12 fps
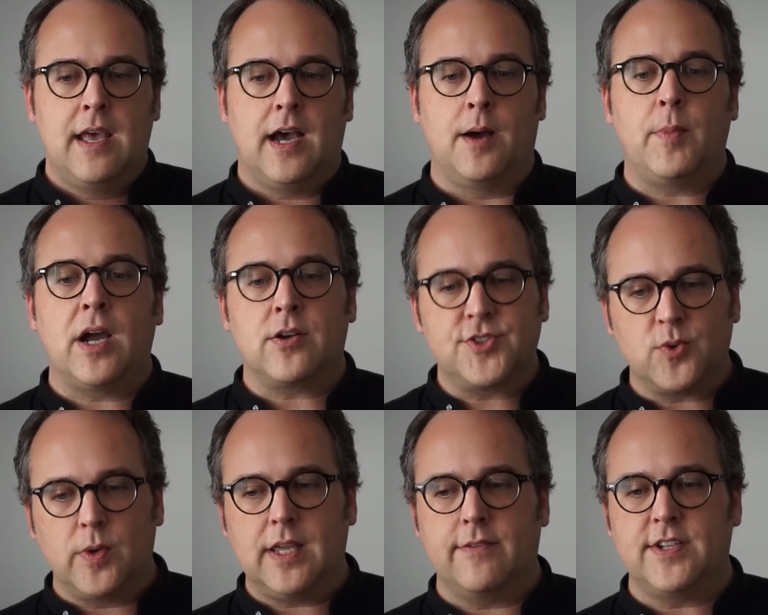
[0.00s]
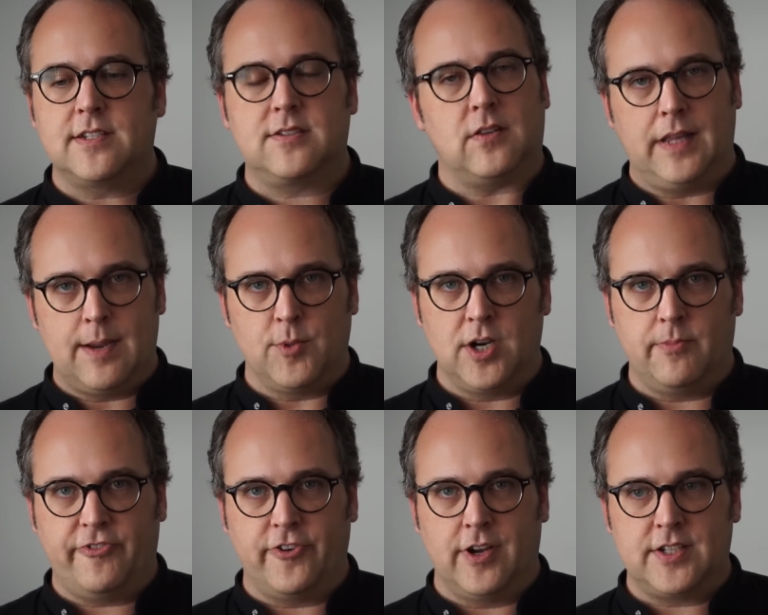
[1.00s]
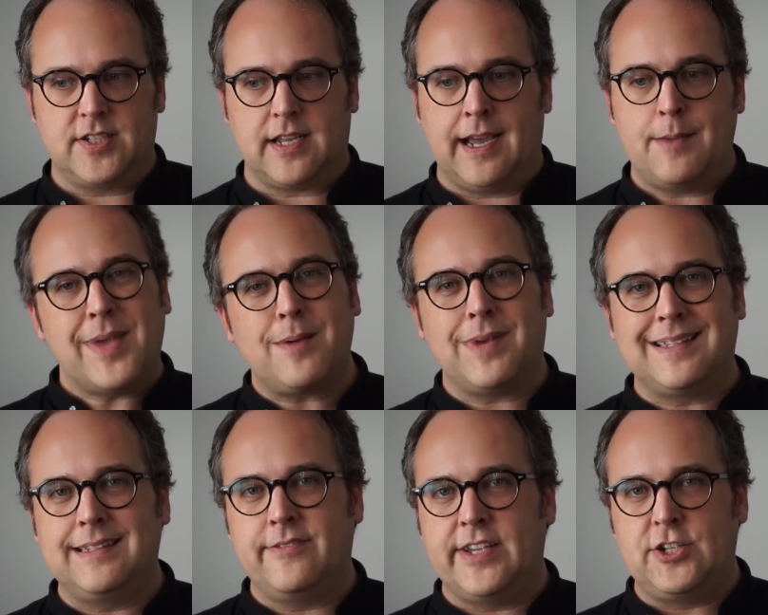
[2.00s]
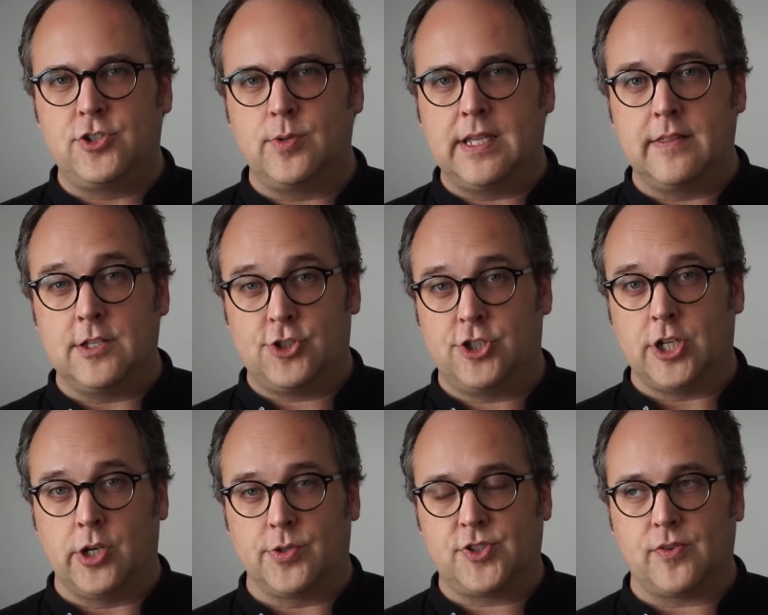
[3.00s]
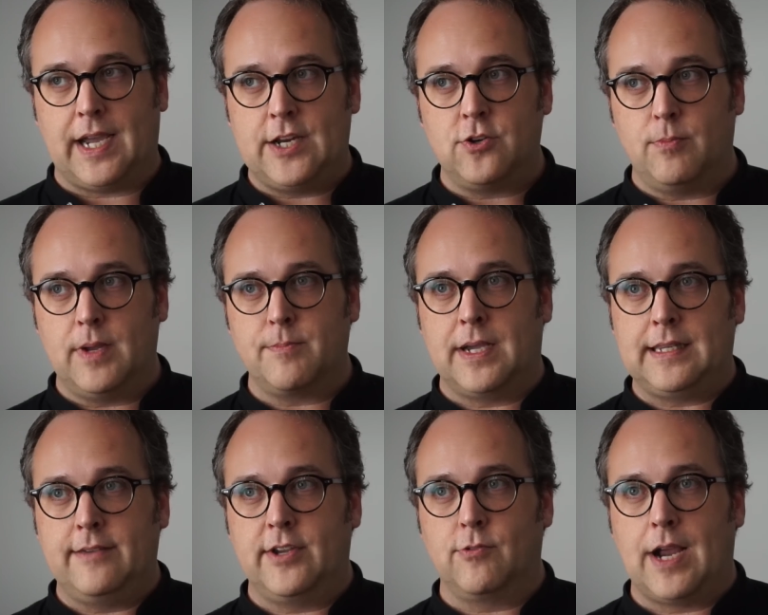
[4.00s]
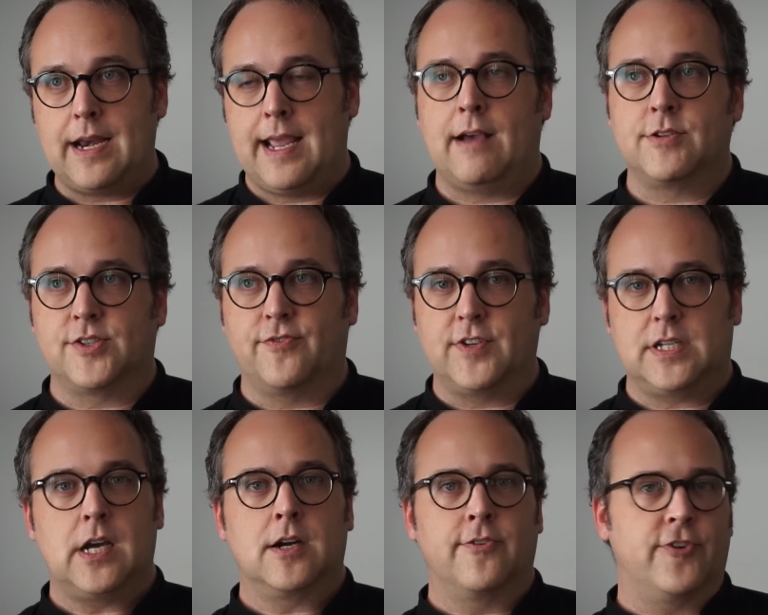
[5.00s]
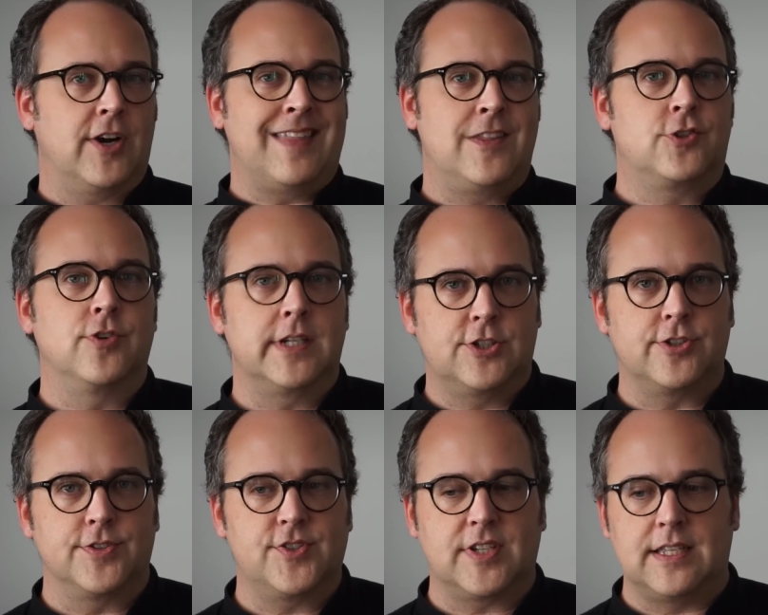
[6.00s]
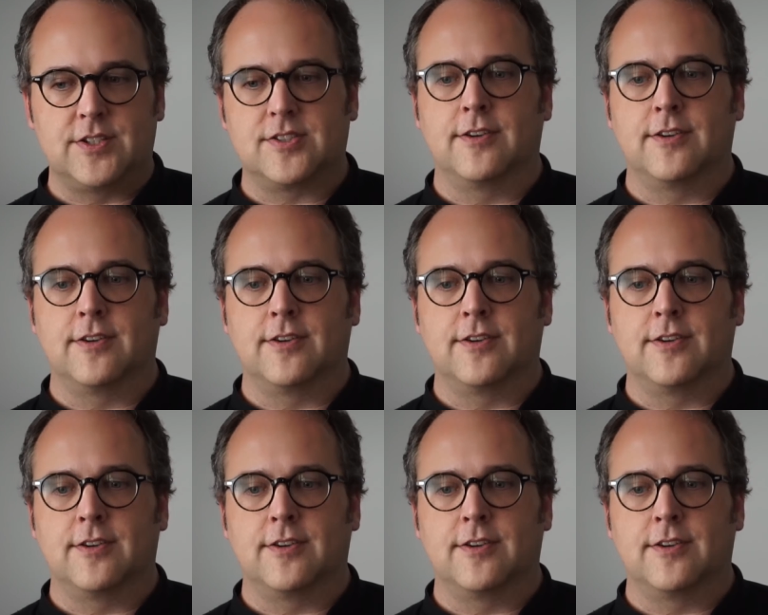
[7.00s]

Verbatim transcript: I also want to give a disclaimer up front. I make my living doing this show, so I don't make my living right now as a photographer in the traditional sense